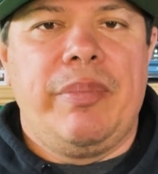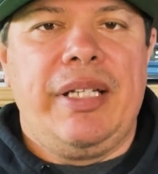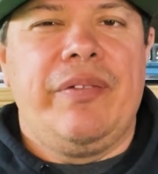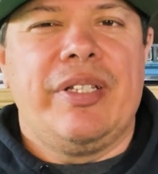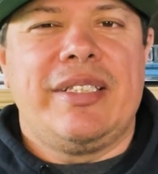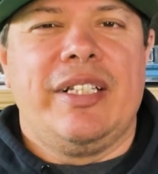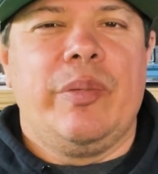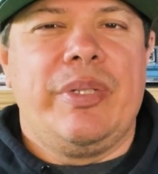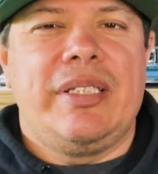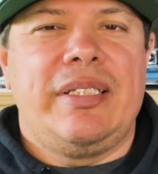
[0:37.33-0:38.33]
I believe on the
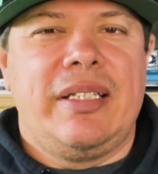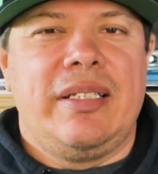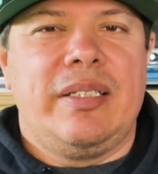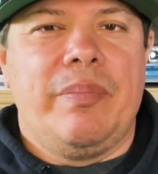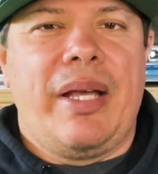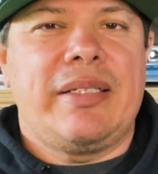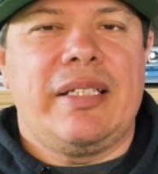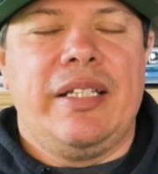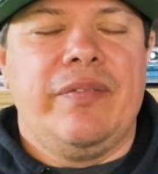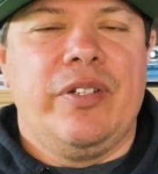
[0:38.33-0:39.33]
syllabus it says it's a
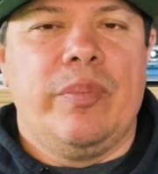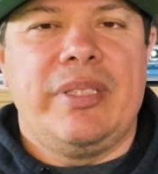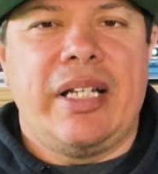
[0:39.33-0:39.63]
Mexican film.